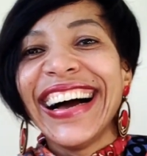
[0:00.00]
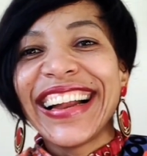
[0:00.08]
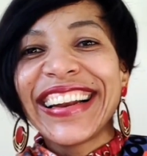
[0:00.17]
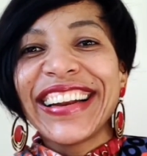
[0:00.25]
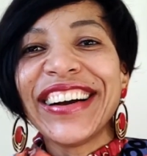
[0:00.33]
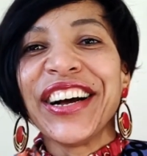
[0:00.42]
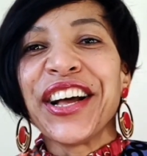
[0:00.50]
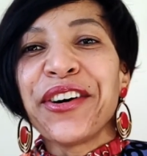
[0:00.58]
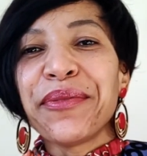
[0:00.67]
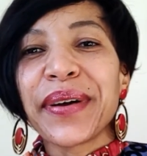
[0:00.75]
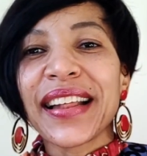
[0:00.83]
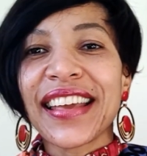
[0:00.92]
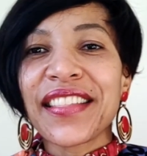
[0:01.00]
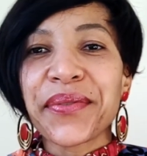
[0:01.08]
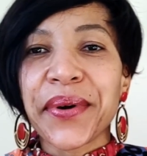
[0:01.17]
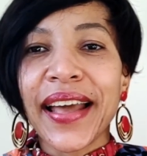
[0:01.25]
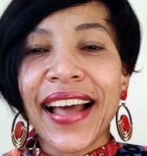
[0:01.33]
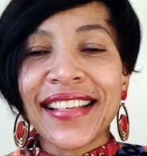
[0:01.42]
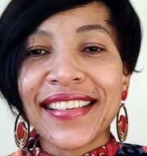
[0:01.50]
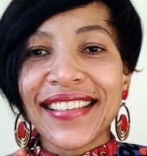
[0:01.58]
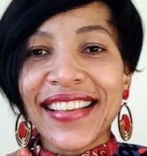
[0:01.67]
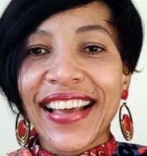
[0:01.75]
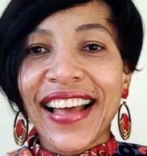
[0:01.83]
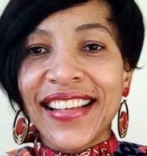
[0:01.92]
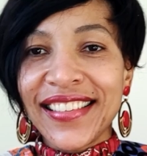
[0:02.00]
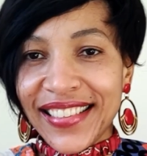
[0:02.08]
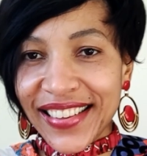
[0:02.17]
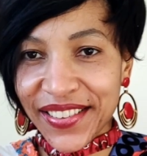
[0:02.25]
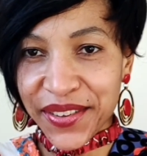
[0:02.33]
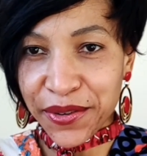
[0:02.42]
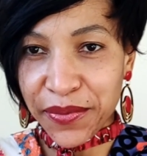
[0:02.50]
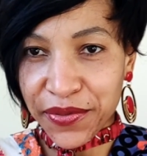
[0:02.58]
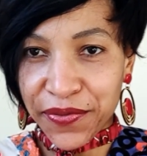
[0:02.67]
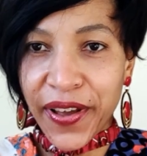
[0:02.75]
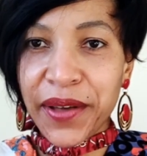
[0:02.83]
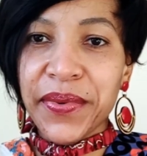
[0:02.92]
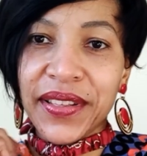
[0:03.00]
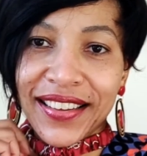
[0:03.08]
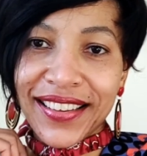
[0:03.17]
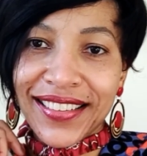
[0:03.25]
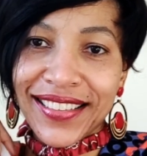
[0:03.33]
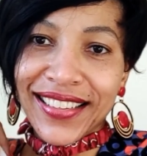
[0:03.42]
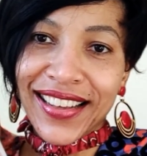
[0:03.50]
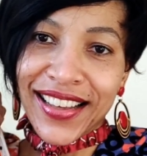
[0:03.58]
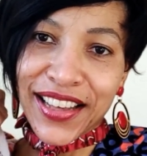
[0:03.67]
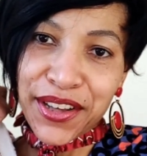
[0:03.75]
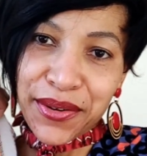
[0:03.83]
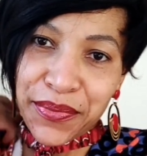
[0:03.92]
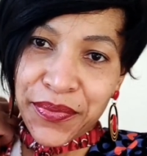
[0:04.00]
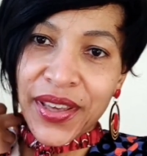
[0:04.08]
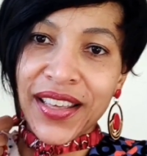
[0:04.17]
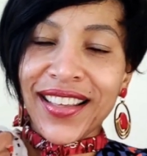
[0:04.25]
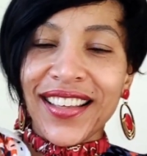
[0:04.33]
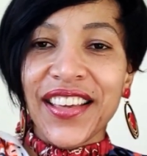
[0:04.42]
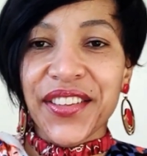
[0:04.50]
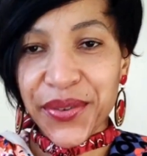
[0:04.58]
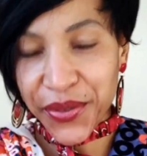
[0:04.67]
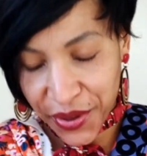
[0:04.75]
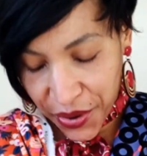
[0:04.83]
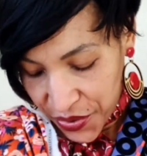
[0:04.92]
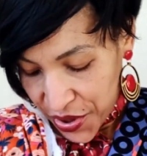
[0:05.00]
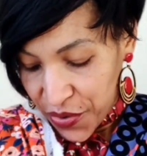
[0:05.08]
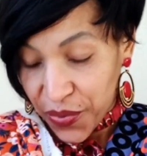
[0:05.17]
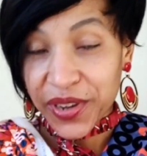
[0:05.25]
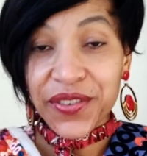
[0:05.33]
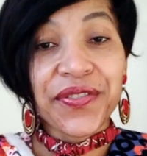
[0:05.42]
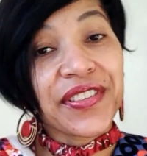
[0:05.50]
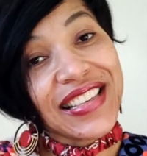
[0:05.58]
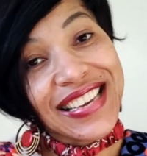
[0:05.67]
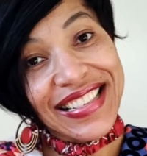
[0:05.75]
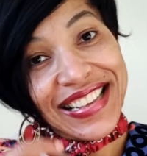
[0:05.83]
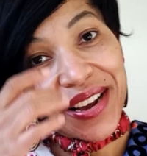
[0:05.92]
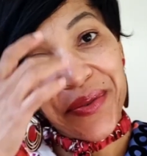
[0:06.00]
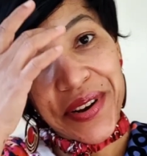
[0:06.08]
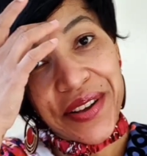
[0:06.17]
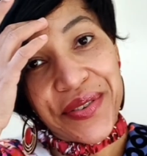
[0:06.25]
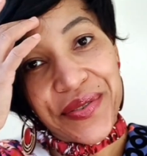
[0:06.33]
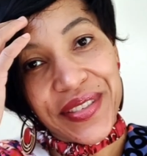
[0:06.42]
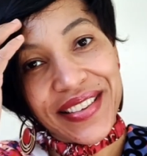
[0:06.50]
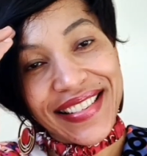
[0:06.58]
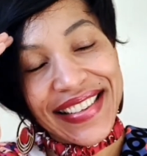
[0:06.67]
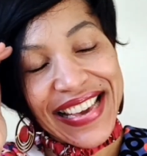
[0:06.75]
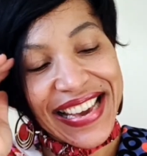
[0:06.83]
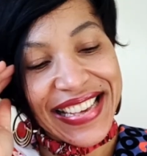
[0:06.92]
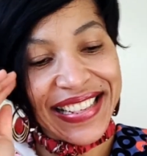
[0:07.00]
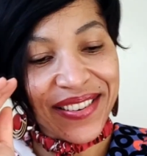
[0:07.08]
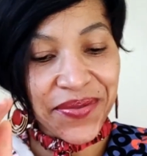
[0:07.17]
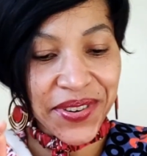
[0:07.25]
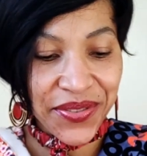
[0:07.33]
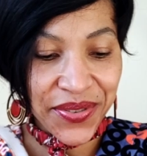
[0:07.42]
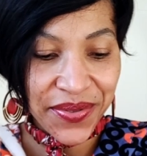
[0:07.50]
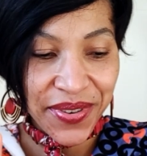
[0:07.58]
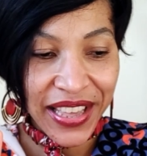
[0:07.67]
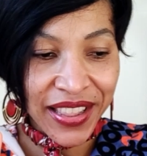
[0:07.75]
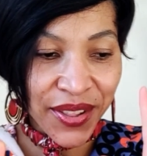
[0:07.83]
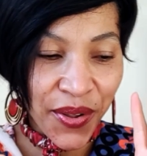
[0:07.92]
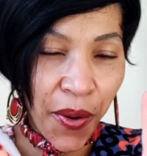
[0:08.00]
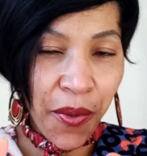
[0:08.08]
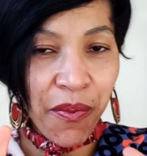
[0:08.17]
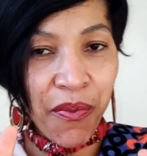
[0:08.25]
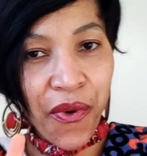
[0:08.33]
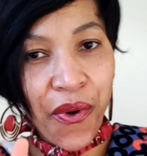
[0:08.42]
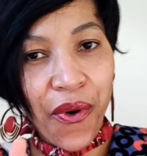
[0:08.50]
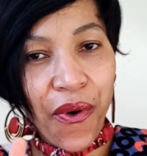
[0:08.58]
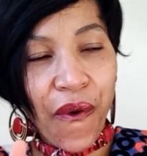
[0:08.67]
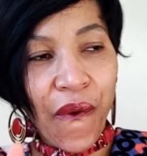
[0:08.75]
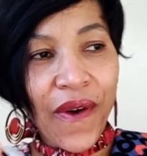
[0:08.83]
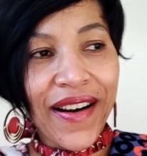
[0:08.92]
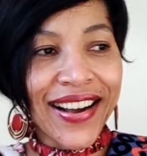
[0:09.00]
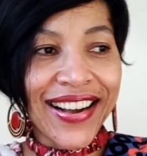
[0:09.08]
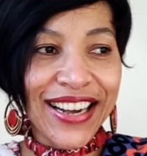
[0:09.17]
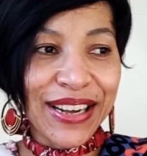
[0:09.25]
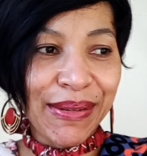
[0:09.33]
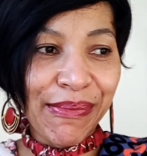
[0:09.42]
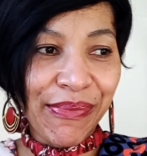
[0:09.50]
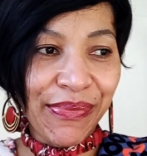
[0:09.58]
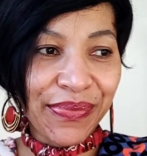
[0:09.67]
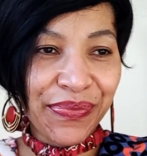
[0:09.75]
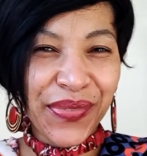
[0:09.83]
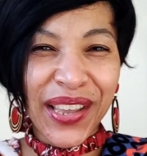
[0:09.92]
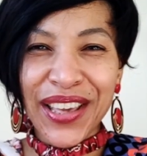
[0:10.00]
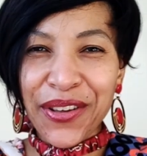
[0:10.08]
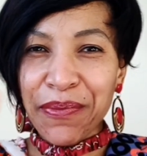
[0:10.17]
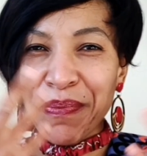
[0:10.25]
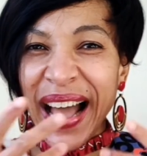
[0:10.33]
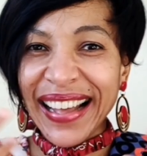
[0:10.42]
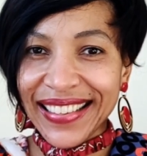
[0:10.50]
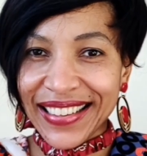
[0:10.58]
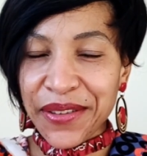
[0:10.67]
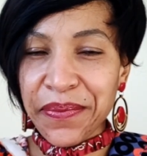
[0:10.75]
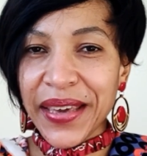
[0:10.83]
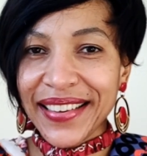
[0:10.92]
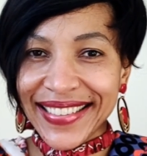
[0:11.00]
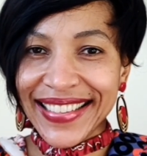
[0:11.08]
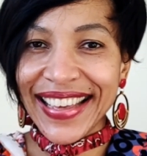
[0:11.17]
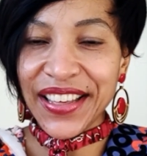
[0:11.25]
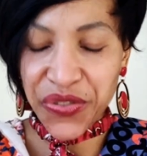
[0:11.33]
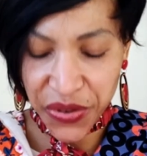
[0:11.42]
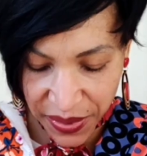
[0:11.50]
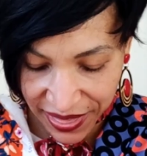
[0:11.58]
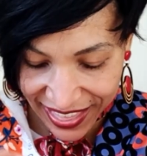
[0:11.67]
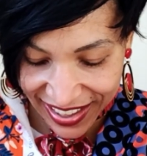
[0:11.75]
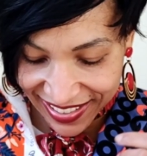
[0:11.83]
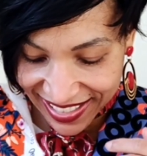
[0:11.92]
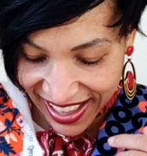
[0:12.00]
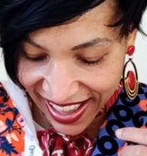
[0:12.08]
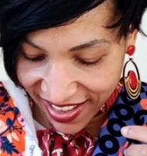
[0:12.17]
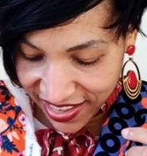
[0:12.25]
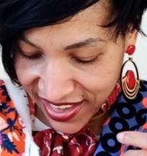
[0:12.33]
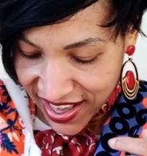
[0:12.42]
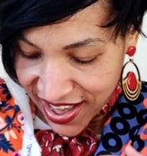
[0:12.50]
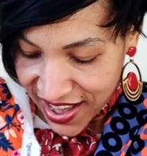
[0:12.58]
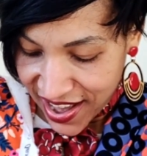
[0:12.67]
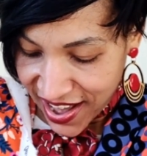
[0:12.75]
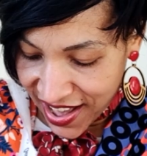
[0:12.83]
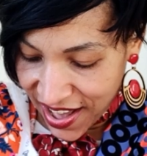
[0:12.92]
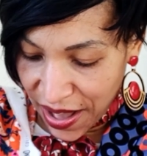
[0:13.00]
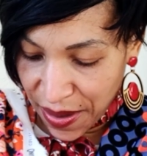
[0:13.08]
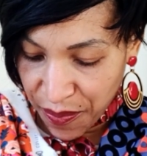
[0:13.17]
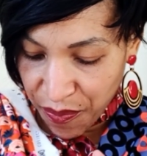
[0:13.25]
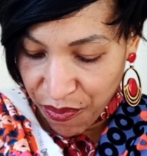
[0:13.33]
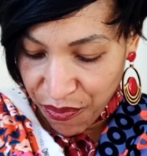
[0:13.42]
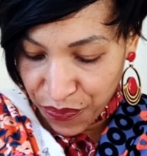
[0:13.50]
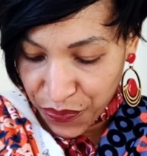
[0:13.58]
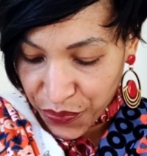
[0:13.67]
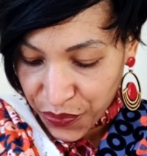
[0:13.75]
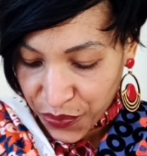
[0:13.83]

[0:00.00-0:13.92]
I know. But either way, I just think, I just think it's going to be fabulous. Um, you know, so one of the things that I want to do this year is I want to do a lot more, um, you know, pattern mixing, doing things that, um,